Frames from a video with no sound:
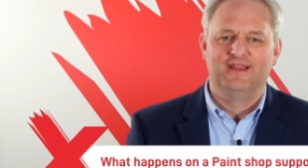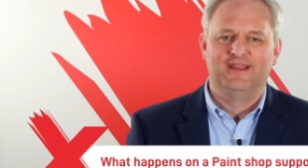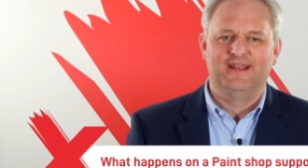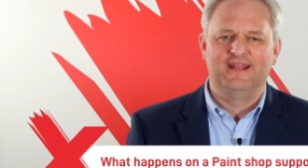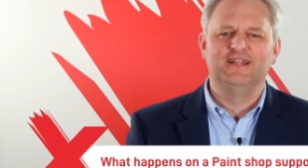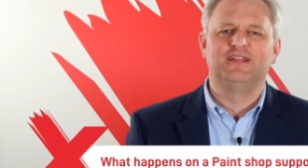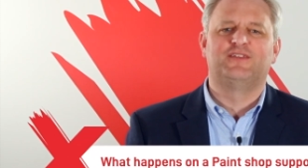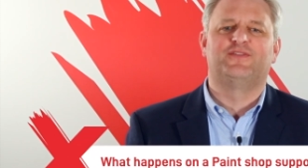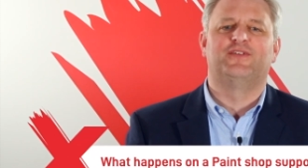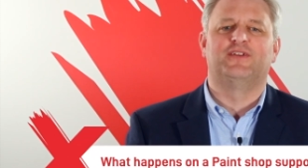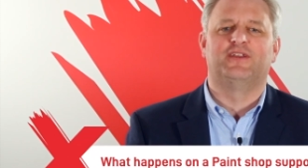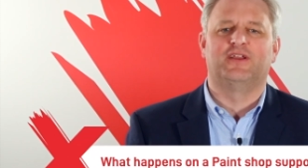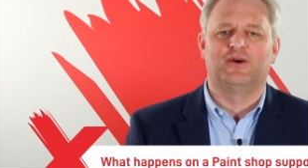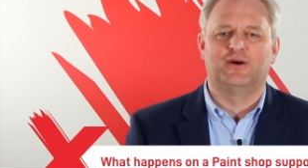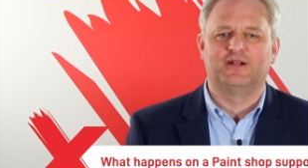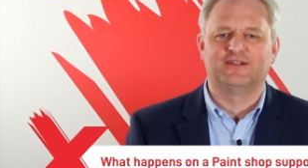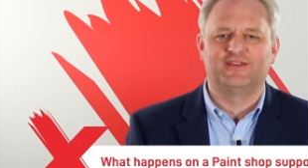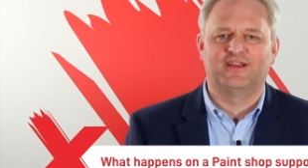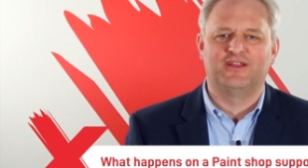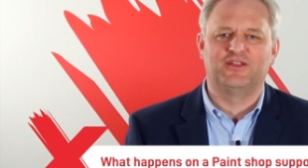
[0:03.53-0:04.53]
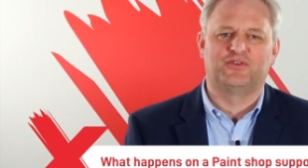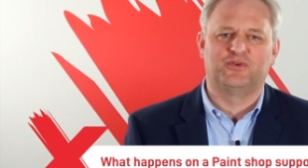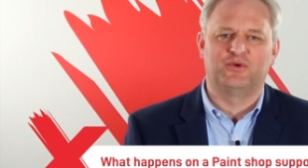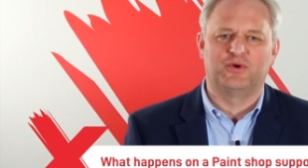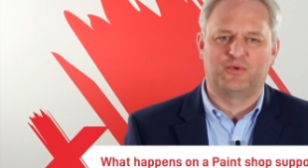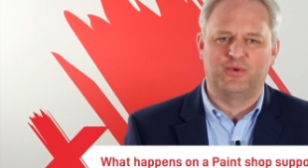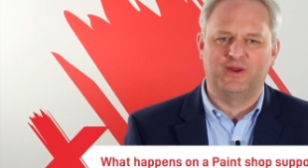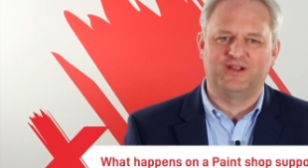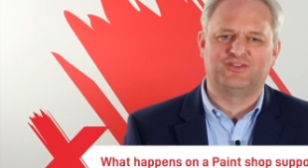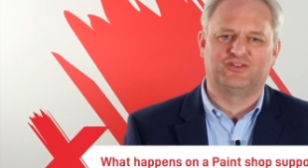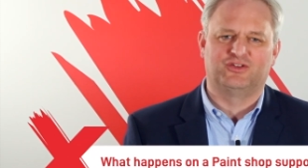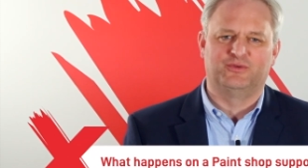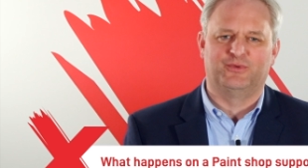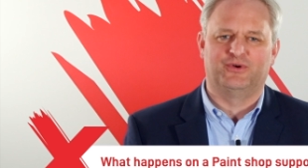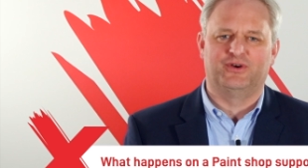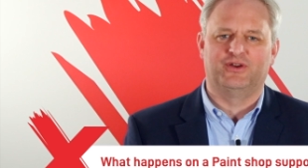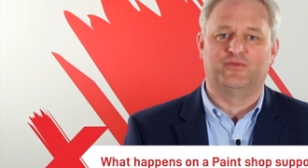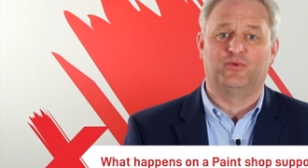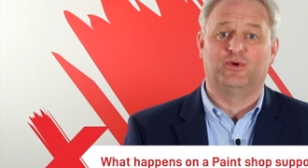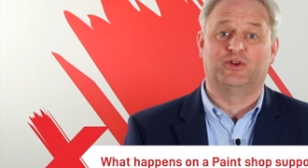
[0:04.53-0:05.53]
In this video, I'll take you through a quick
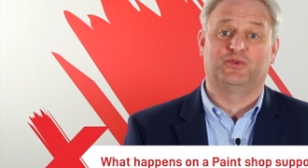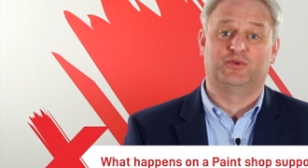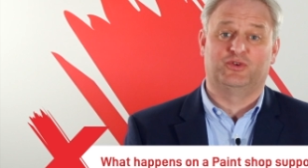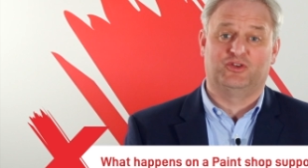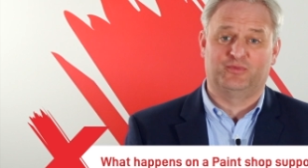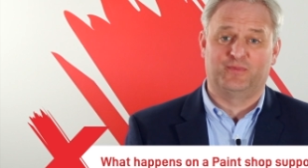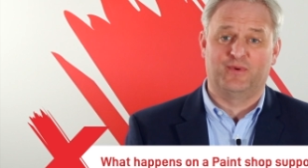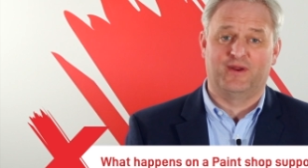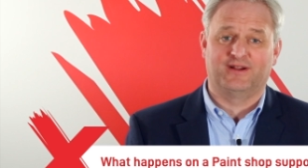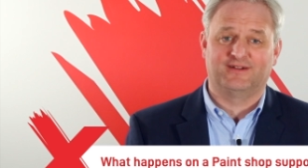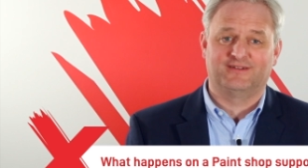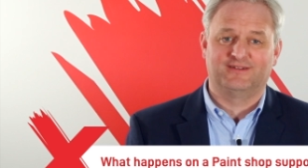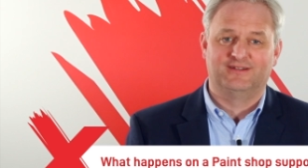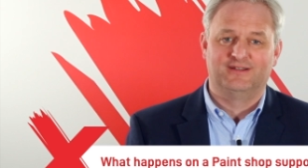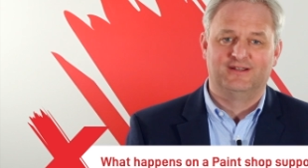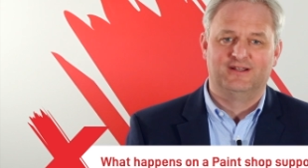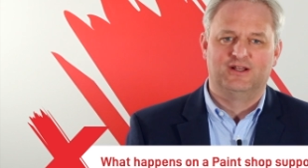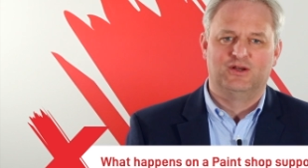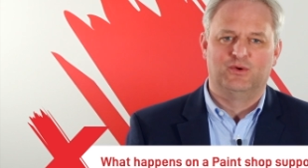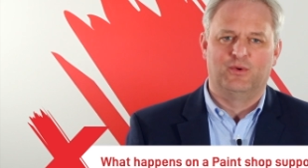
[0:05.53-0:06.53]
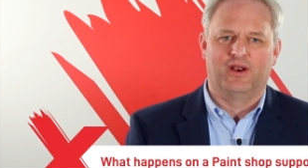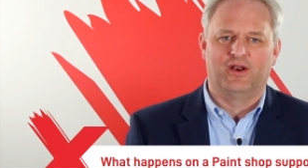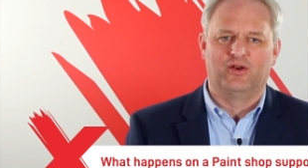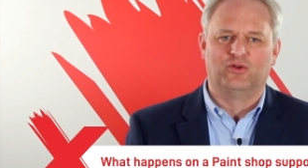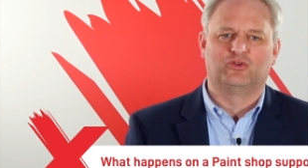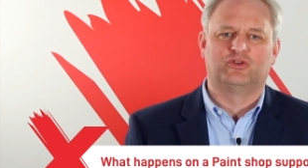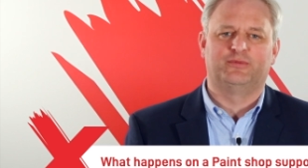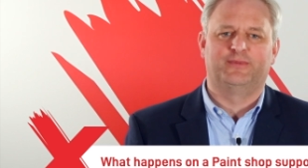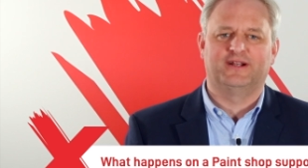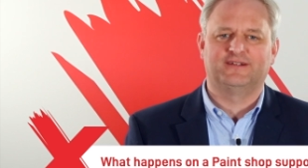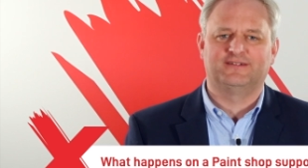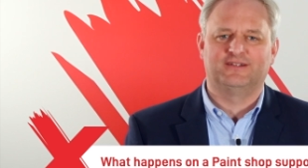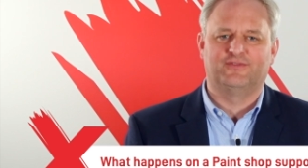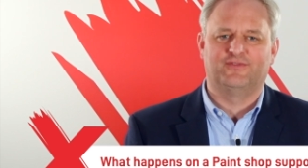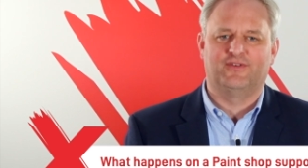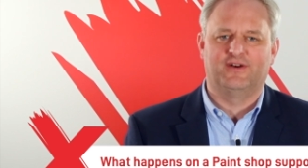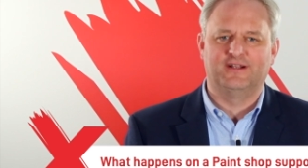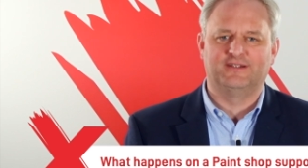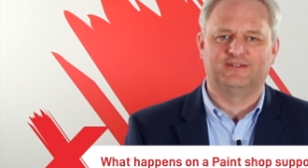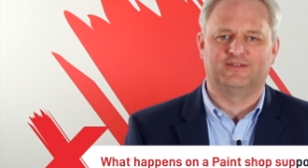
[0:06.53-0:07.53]
summary of what to expect when an Ultrimax
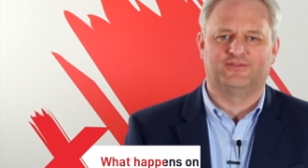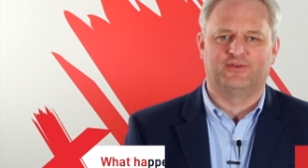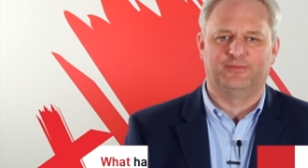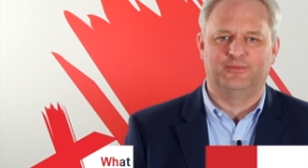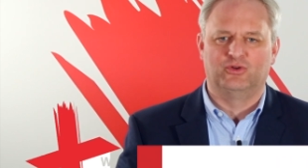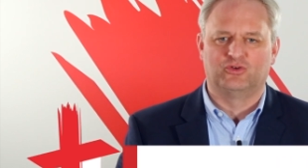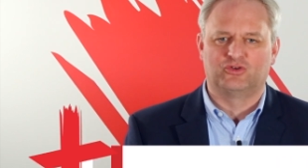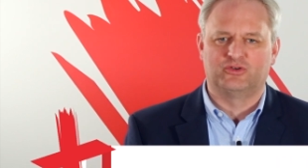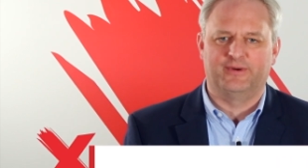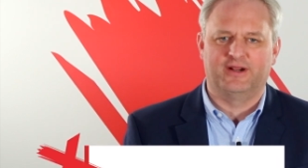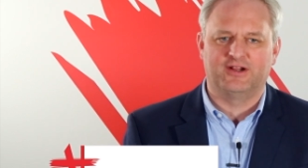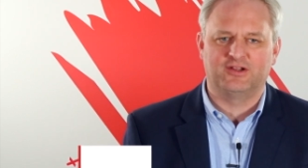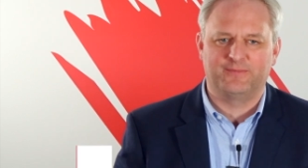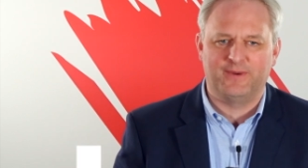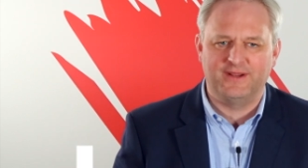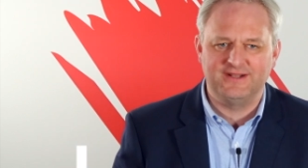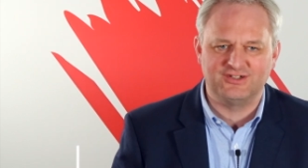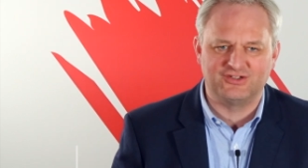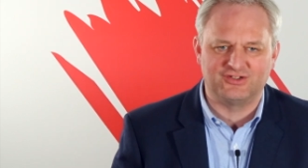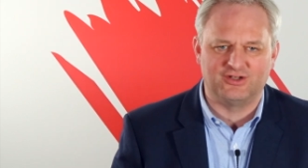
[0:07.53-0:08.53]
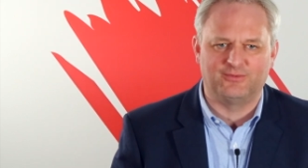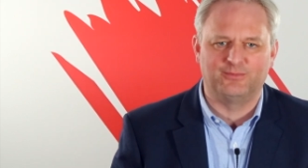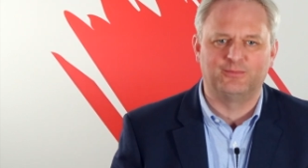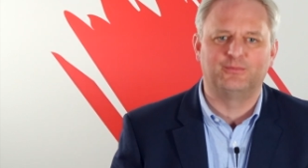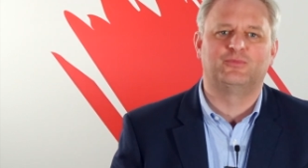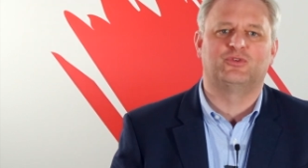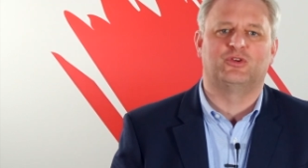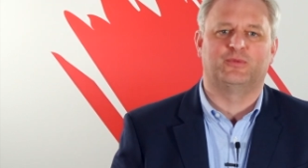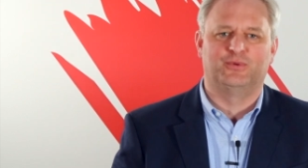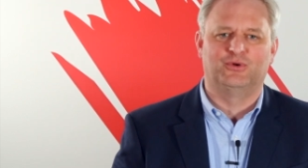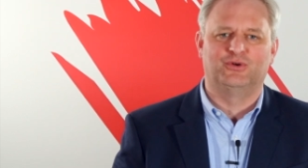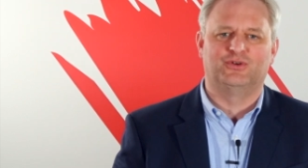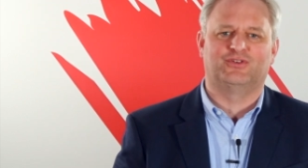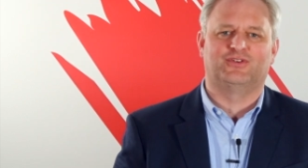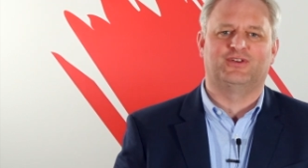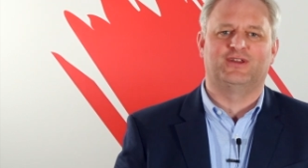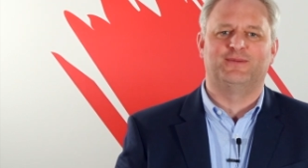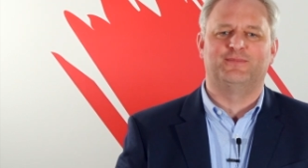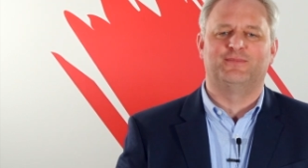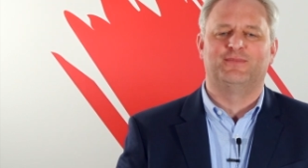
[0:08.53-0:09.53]
advisor from the Ultrimax paint shop support
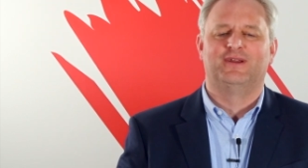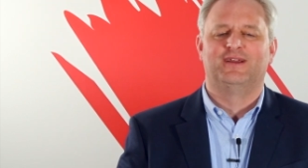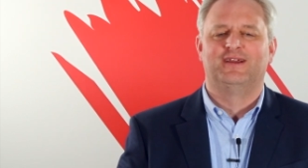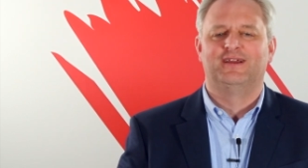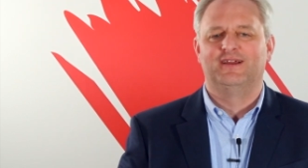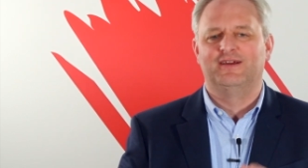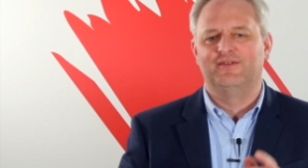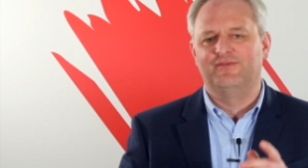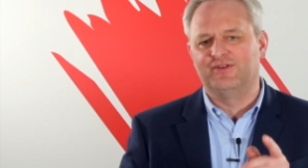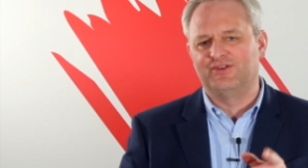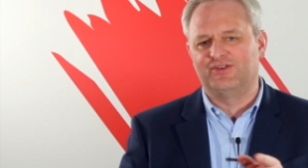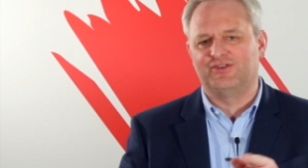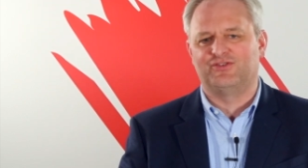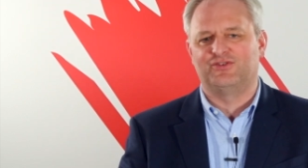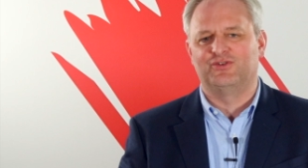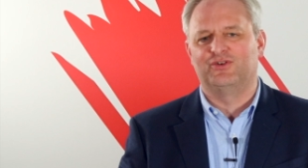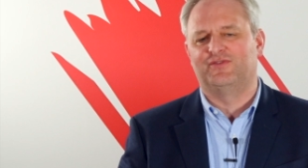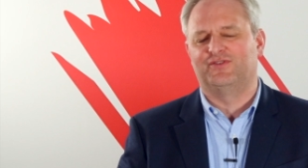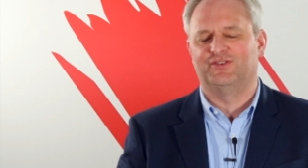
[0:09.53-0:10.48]
team visits your